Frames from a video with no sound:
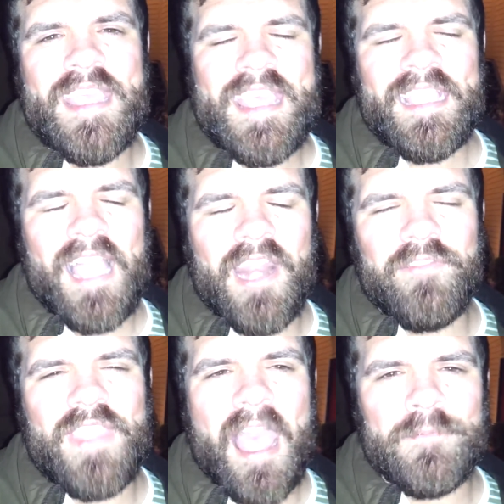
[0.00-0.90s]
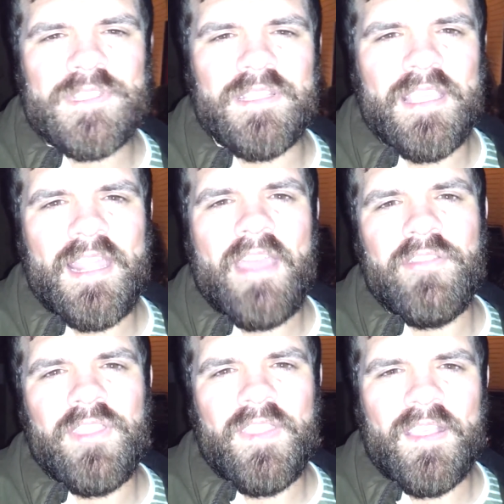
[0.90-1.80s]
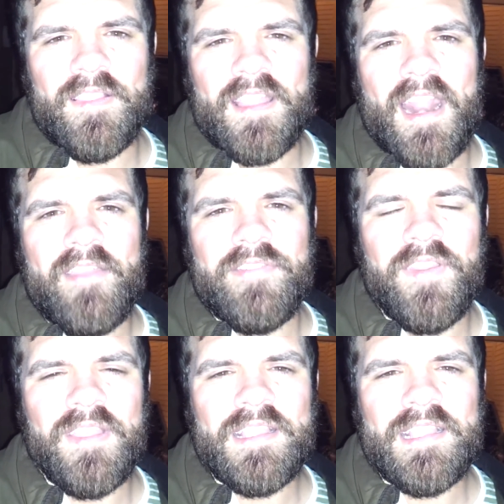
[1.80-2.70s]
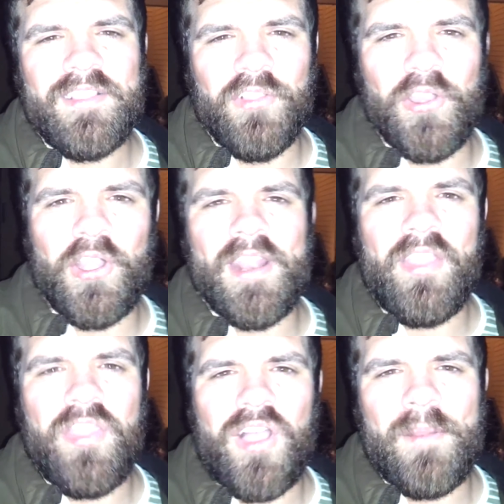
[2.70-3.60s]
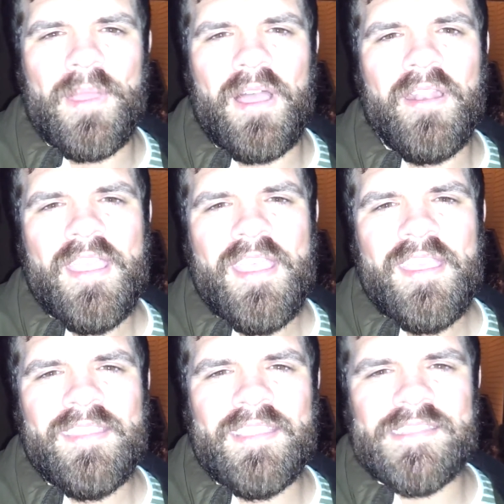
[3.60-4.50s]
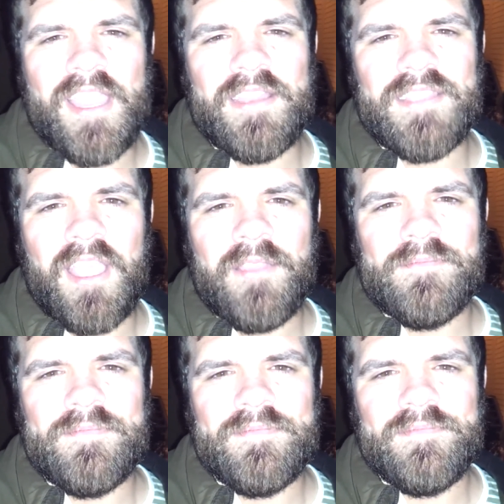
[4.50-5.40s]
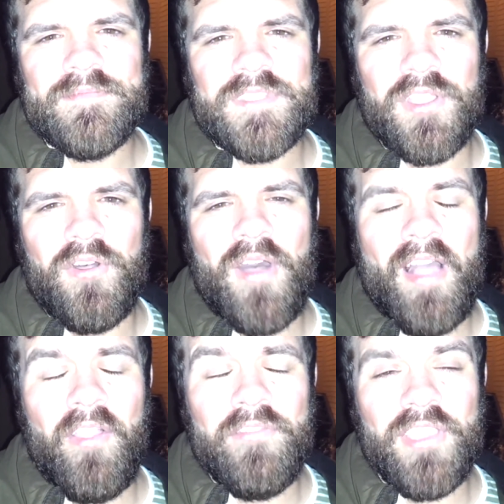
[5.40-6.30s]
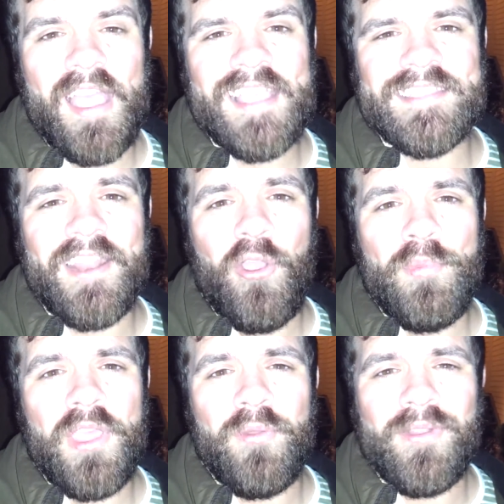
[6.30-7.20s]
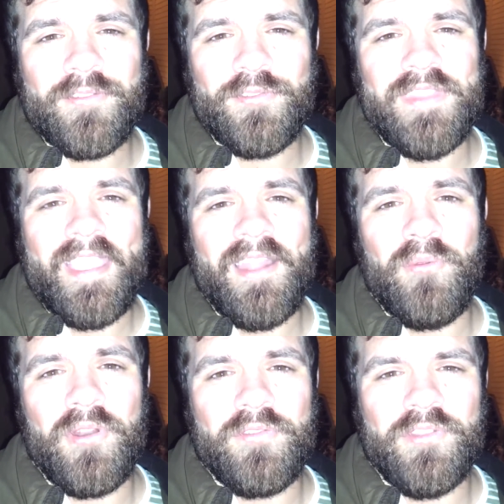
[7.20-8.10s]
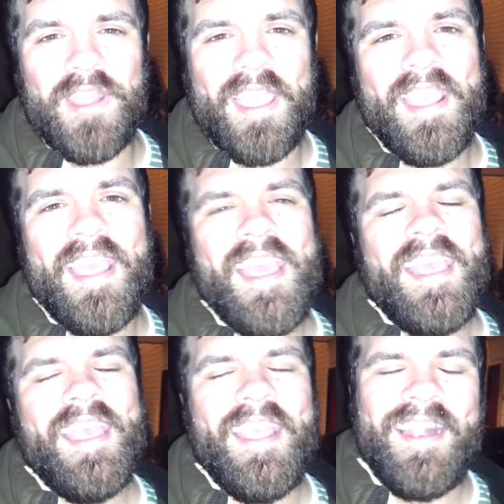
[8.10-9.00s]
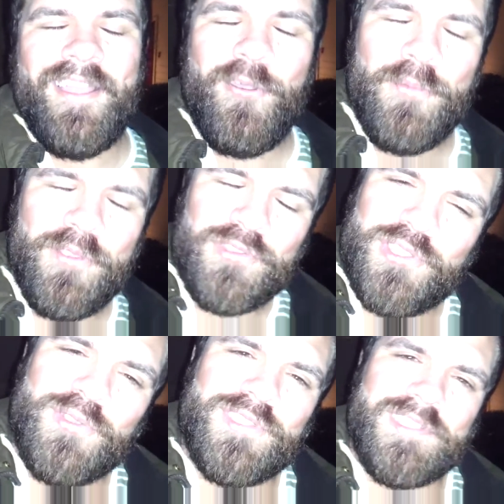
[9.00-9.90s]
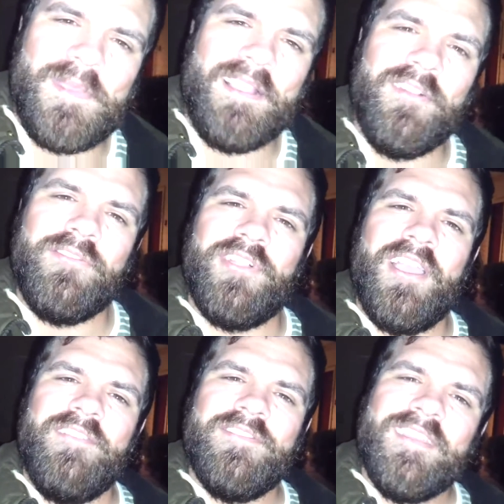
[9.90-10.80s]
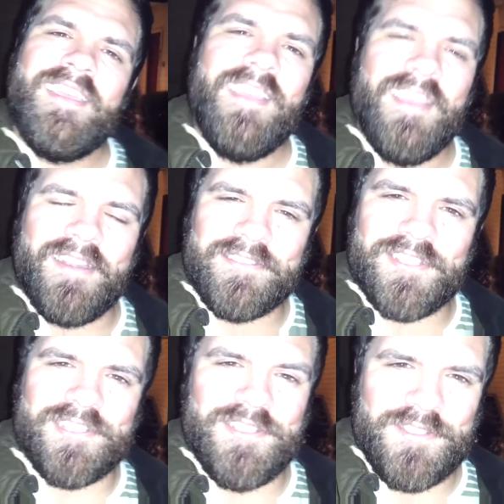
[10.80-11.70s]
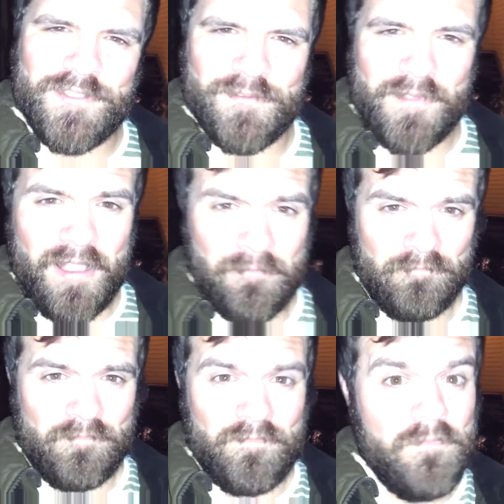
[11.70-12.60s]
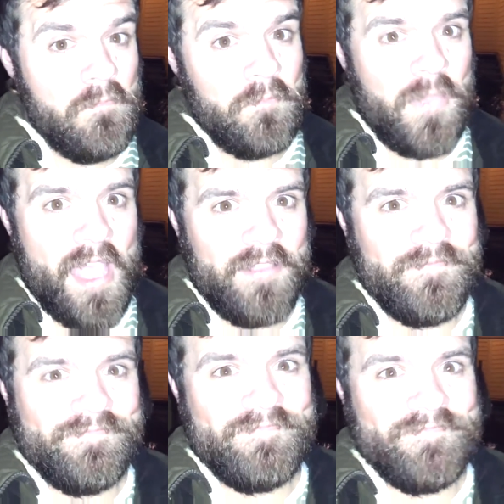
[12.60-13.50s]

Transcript: kind of capsulate everything that I've learned and thought about the entire time. So I love you guys, and I hope you had a wonderful day and a wonderful night. And I hope you choose to make love life. And I'll talk to you soon. Bye.